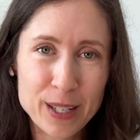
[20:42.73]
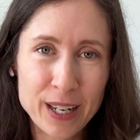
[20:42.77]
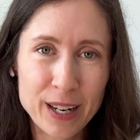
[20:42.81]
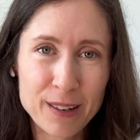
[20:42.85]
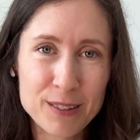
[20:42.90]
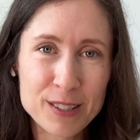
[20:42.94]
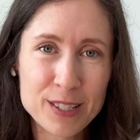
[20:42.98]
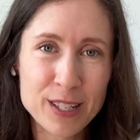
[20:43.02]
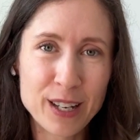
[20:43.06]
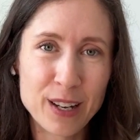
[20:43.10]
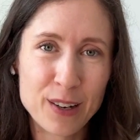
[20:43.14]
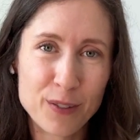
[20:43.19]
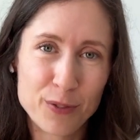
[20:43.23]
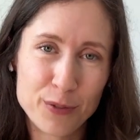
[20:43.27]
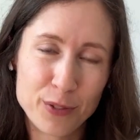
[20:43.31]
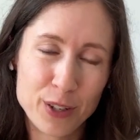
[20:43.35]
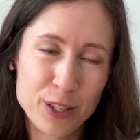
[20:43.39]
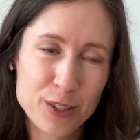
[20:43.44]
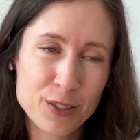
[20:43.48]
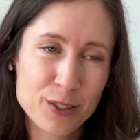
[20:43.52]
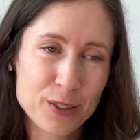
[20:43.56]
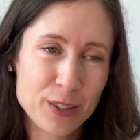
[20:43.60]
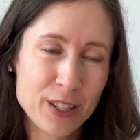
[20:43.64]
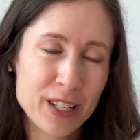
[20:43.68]
I was kind of
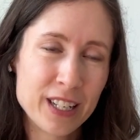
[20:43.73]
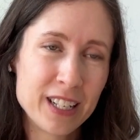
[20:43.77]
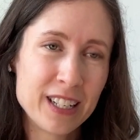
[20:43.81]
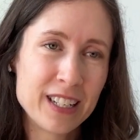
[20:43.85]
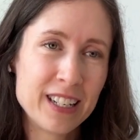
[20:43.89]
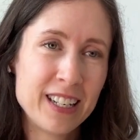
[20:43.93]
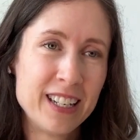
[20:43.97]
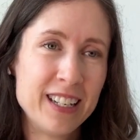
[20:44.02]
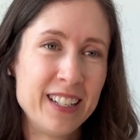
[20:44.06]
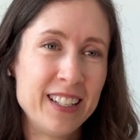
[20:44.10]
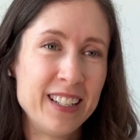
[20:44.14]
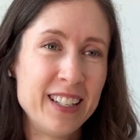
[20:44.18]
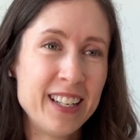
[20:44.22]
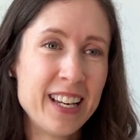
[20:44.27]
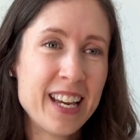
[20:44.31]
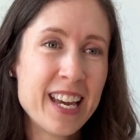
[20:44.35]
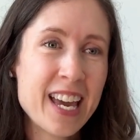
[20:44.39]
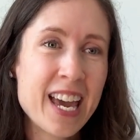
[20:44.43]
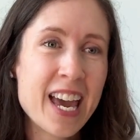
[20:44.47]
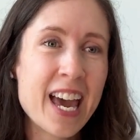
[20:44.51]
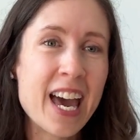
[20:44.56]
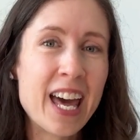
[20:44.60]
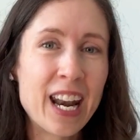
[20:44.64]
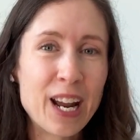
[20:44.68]
frustrated.
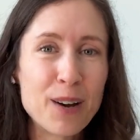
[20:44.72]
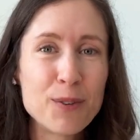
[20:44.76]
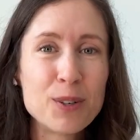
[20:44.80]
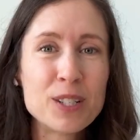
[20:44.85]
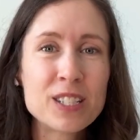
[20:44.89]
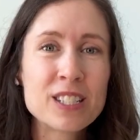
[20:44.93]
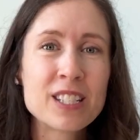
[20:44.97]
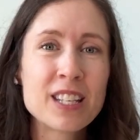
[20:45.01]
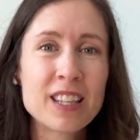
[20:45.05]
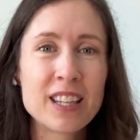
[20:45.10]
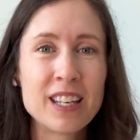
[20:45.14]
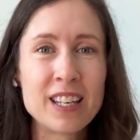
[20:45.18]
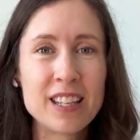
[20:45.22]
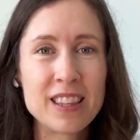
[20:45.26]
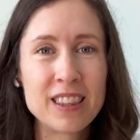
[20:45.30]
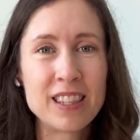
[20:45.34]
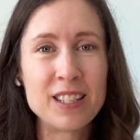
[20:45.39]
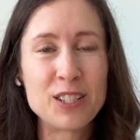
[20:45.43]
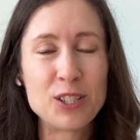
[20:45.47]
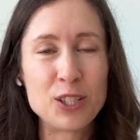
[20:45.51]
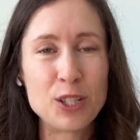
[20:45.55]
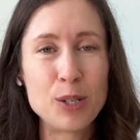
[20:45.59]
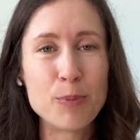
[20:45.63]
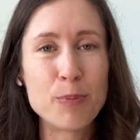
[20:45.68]
And I went to the
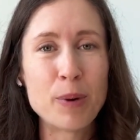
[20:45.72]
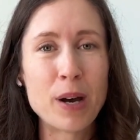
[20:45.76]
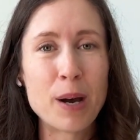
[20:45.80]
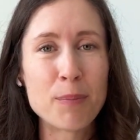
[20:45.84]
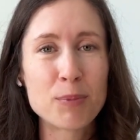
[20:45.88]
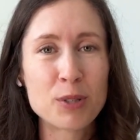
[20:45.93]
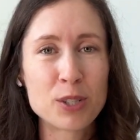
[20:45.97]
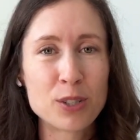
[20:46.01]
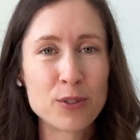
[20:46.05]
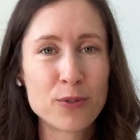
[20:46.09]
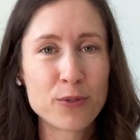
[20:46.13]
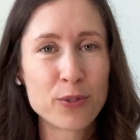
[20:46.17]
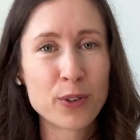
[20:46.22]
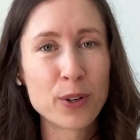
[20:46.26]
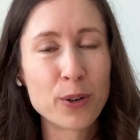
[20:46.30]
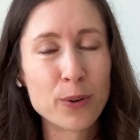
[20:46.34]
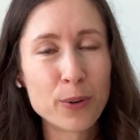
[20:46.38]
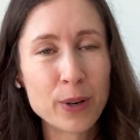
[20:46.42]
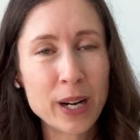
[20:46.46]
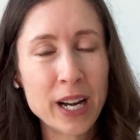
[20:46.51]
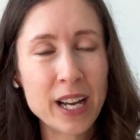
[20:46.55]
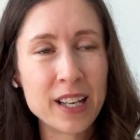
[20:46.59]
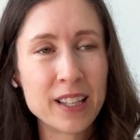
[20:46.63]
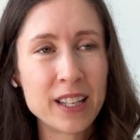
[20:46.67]
cheap option for a
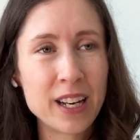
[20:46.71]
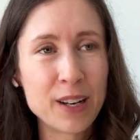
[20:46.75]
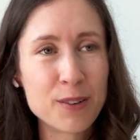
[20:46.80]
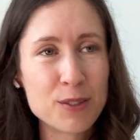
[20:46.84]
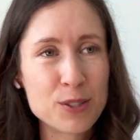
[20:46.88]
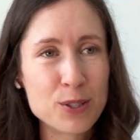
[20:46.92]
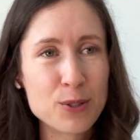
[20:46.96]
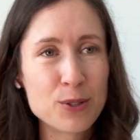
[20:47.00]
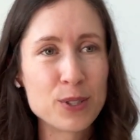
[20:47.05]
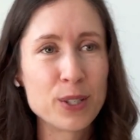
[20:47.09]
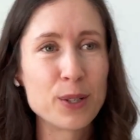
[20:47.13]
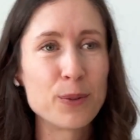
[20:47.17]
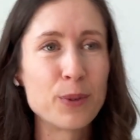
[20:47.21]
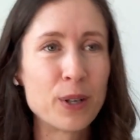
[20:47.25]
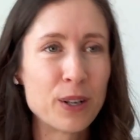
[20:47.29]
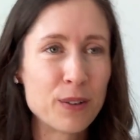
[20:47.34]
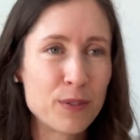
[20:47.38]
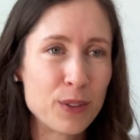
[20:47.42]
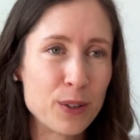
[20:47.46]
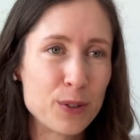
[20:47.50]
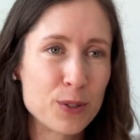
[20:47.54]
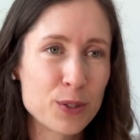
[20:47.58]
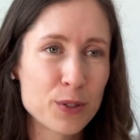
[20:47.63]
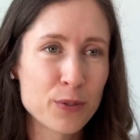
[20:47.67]
while, and I was using one of
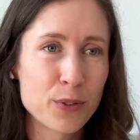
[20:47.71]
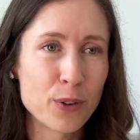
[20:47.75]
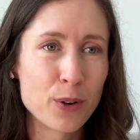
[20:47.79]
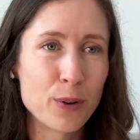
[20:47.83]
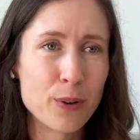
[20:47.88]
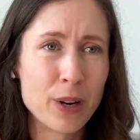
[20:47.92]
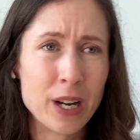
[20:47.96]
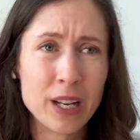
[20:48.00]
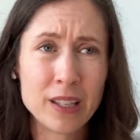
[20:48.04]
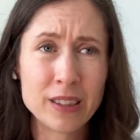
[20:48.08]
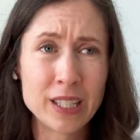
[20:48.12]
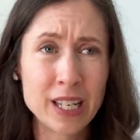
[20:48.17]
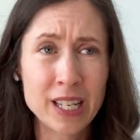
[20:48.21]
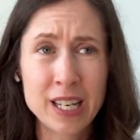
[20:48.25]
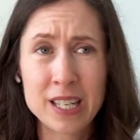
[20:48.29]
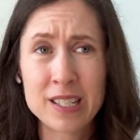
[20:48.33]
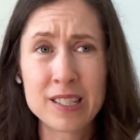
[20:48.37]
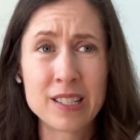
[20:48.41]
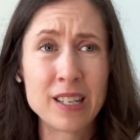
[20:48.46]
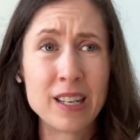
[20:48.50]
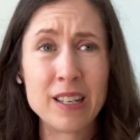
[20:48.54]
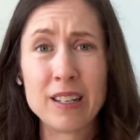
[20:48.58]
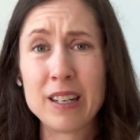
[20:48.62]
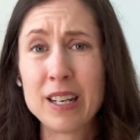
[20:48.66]
those for a while. And like I
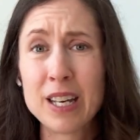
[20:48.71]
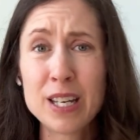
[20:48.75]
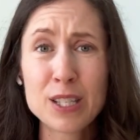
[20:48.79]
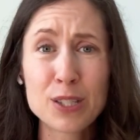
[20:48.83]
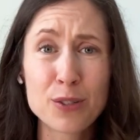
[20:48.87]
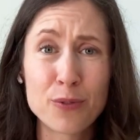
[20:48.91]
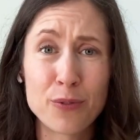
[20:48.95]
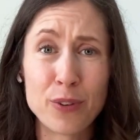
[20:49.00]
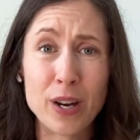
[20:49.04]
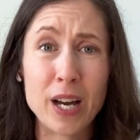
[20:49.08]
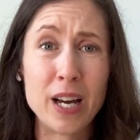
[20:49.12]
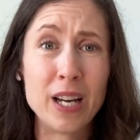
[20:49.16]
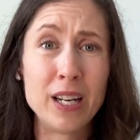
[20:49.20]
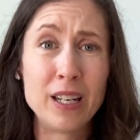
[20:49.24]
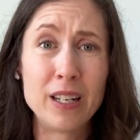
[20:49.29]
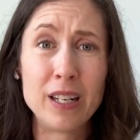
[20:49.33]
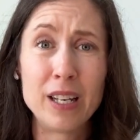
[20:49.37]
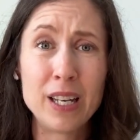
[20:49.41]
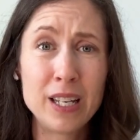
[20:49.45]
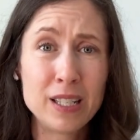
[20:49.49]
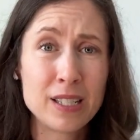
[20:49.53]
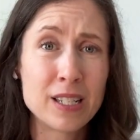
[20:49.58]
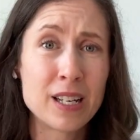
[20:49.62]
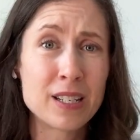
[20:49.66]
said, it's fine.
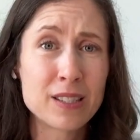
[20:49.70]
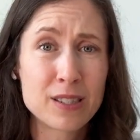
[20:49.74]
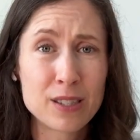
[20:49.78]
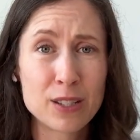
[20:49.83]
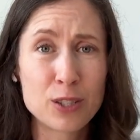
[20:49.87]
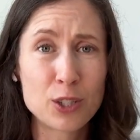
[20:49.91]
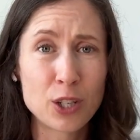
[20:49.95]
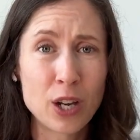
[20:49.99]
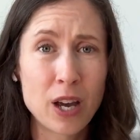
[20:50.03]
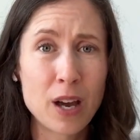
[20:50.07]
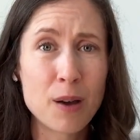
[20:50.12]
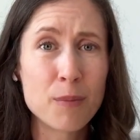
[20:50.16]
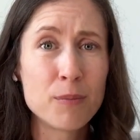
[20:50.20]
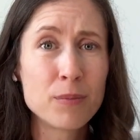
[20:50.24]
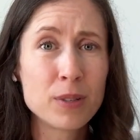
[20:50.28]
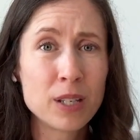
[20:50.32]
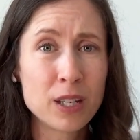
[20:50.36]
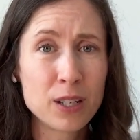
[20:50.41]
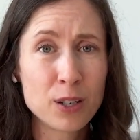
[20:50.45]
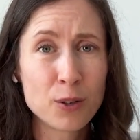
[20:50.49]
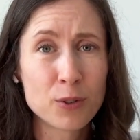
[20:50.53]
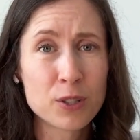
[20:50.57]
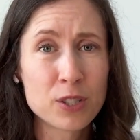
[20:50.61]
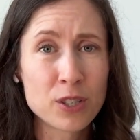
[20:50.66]
It does the job.
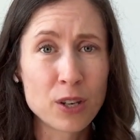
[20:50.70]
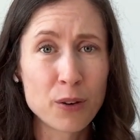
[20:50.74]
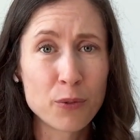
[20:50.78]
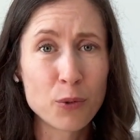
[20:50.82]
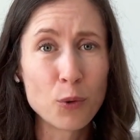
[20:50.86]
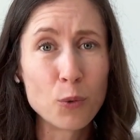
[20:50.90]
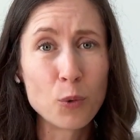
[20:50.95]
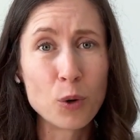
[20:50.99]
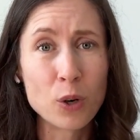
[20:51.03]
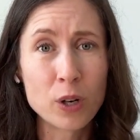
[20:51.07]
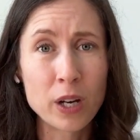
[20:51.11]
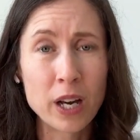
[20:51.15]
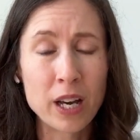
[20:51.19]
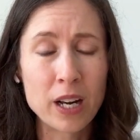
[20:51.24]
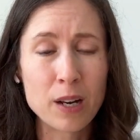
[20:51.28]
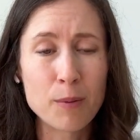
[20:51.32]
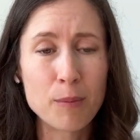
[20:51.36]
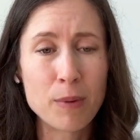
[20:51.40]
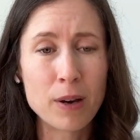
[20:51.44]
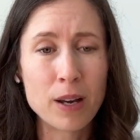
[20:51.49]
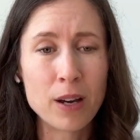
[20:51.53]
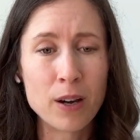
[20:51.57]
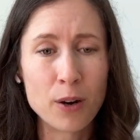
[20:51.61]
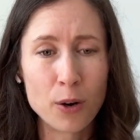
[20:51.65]
Get yourself a wool
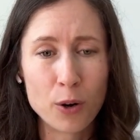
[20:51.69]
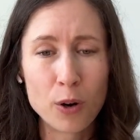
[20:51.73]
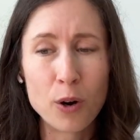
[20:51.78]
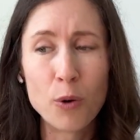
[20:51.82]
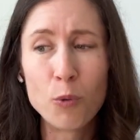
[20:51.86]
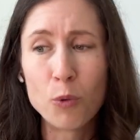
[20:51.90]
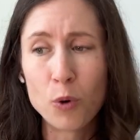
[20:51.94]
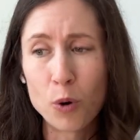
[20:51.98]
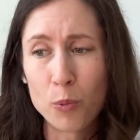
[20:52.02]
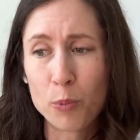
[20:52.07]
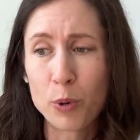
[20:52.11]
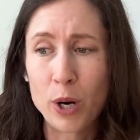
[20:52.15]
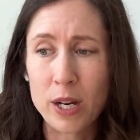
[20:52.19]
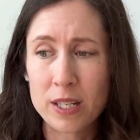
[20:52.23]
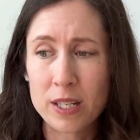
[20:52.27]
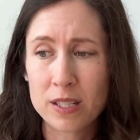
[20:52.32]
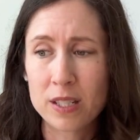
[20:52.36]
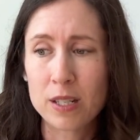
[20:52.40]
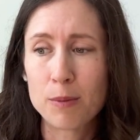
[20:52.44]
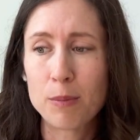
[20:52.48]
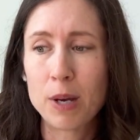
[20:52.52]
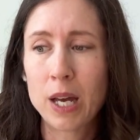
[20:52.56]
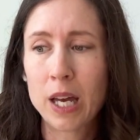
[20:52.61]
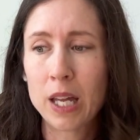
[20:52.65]
cutting or a wool
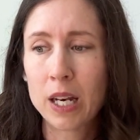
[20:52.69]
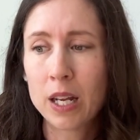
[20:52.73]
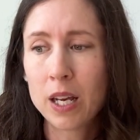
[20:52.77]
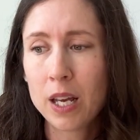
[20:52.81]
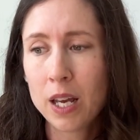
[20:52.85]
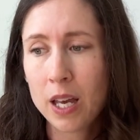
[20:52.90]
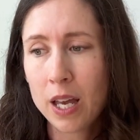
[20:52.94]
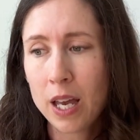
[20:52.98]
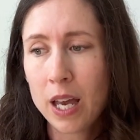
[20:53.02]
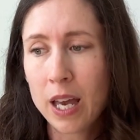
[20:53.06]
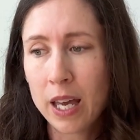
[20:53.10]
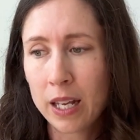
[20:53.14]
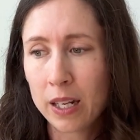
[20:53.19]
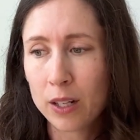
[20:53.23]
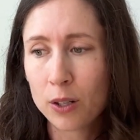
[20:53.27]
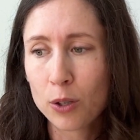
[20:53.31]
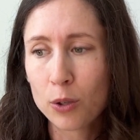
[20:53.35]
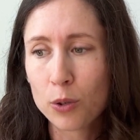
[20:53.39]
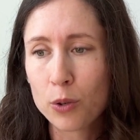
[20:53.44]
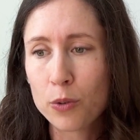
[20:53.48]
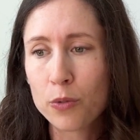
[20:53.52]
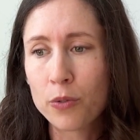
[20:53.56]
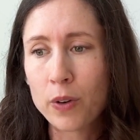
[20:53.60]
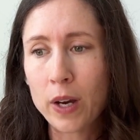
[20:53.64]
pressing mat and it'll
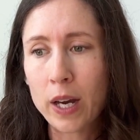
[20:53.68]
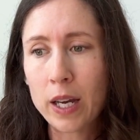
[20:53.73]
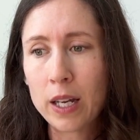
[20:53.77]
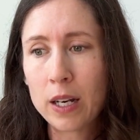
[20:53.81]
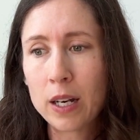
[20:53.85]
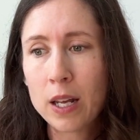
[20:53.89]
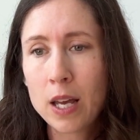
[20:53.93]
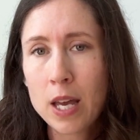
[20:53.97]
do fine.